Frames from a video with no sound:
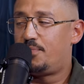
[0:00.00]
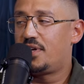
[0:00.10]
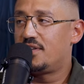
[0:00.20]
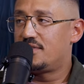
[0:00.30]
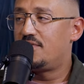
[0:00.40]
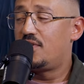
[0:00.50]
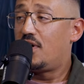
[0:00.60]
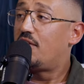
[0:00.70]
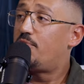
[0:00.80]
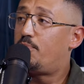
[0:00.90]
because of a
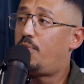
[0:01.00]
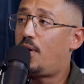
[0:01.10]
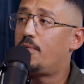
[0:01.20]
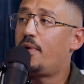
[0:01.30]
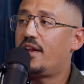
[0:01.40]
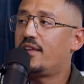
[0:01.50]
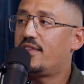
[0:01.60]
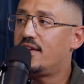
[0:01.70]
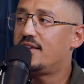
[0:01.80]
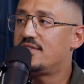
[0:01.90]
lot of problematic
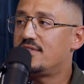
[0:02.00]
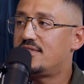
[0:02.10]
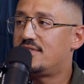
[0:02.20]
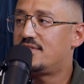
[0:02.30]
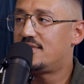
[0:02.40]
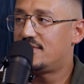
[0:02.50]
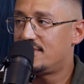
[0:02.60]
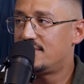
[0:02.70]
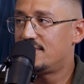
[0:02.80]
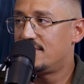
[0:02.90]

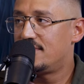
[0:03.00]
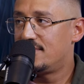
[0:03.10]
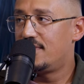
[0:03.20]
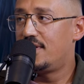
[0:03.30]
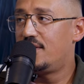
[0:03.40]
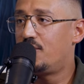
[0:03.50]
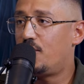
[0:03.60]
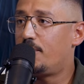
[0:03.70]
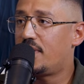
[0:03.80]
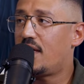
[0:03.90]
things in the
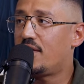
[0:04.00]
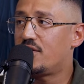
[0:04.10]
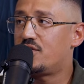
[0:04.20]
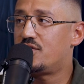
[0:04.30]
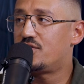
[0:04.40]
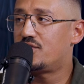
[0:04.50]
Roman Catholic Church.